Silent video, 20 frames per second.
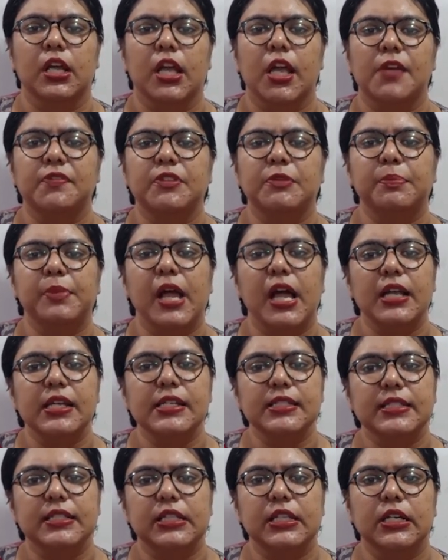If the plan
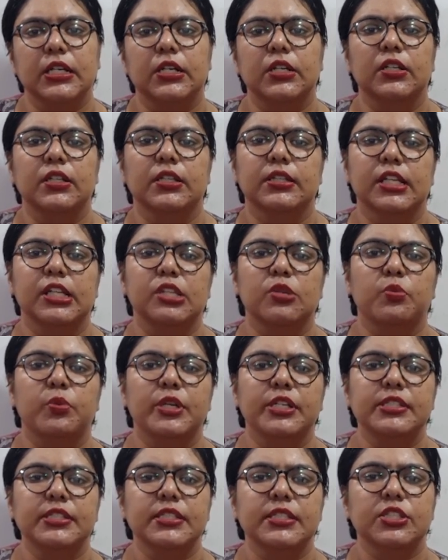is clear, then the
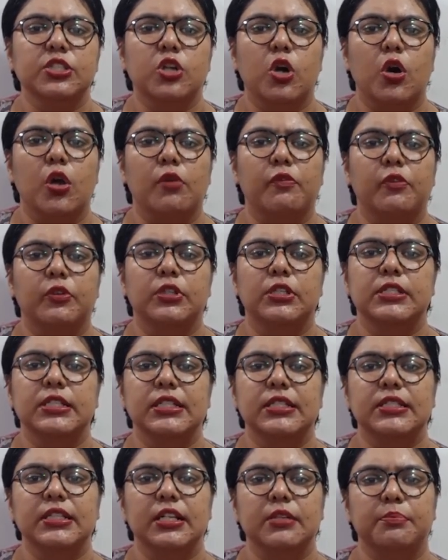VC is called for the
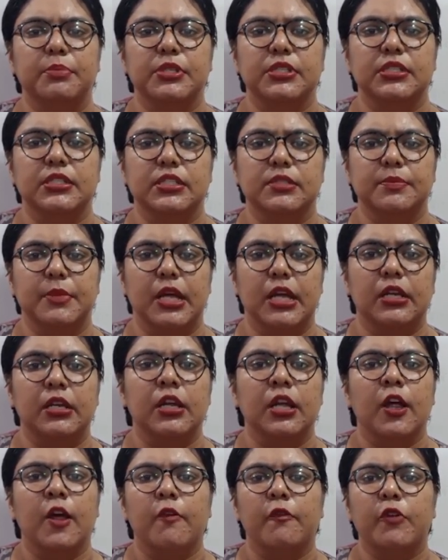detailed business plan
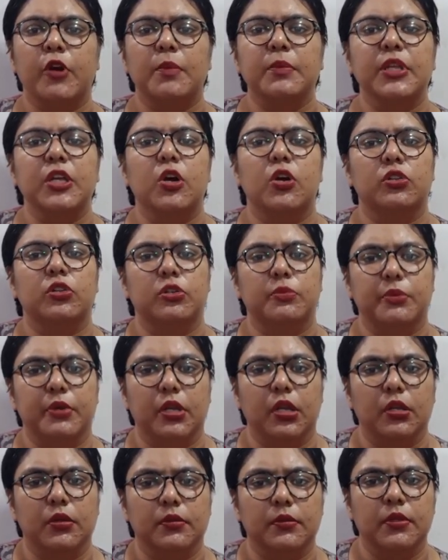from the
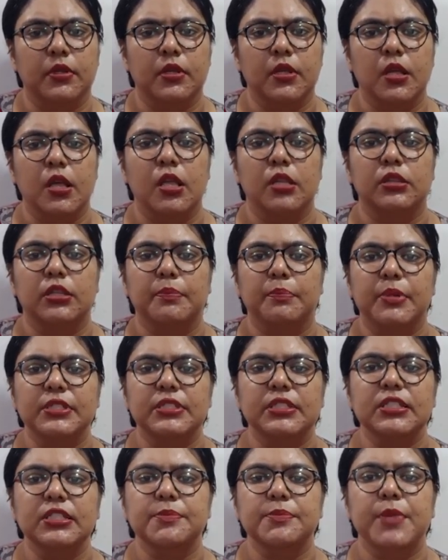entrepreneur. The
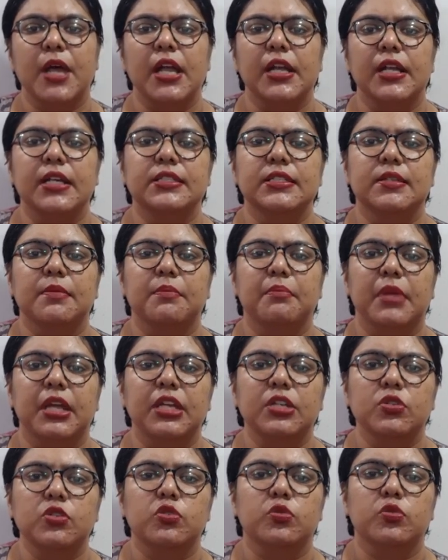business plan is the
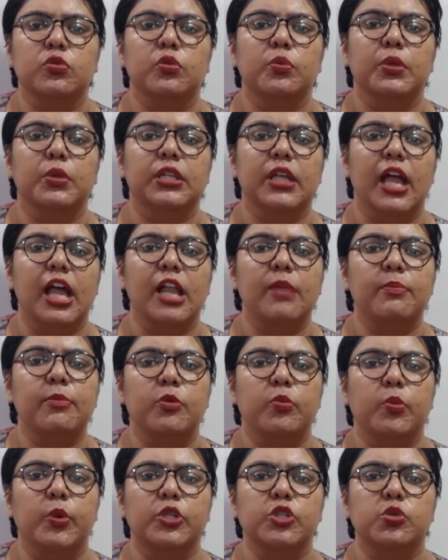main tool with the help
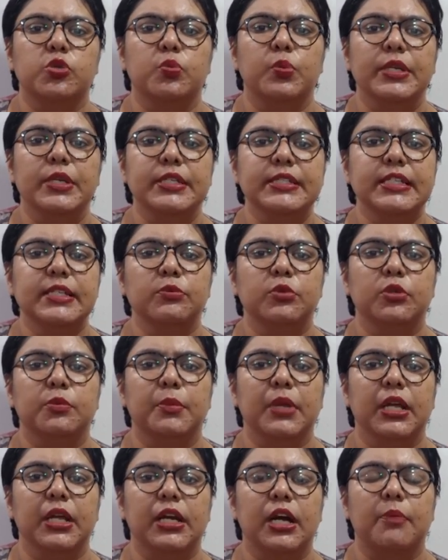of which VC
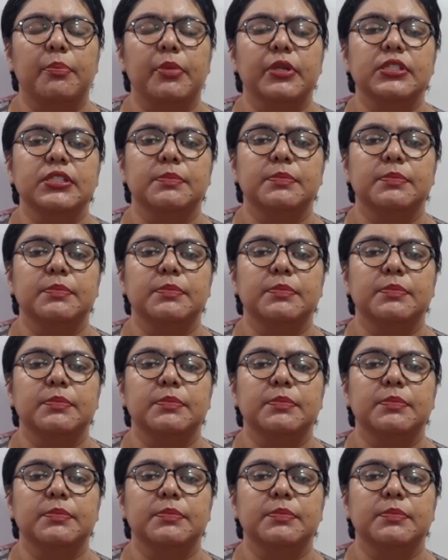would make up its